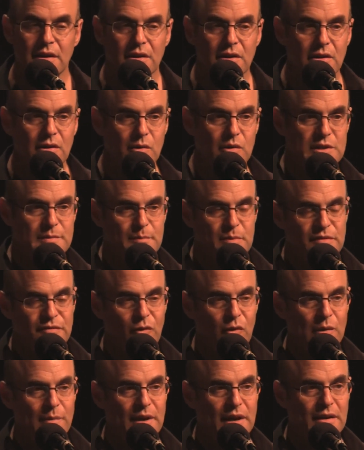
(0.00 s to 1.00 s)
who was
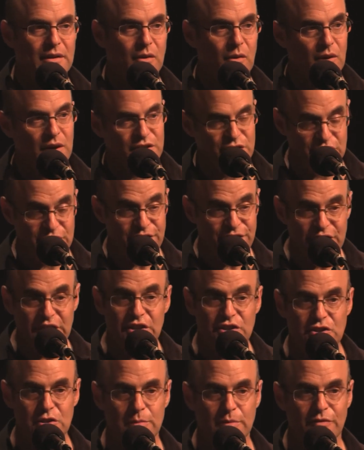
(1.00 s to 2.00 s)
performing or had just
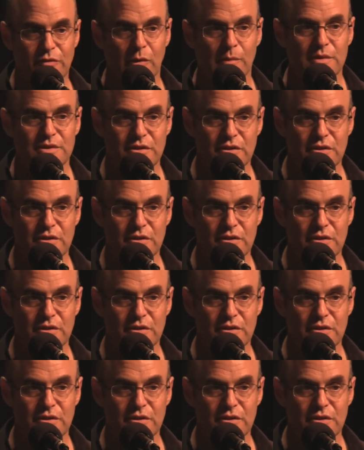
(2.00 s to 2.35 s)
finished her performance.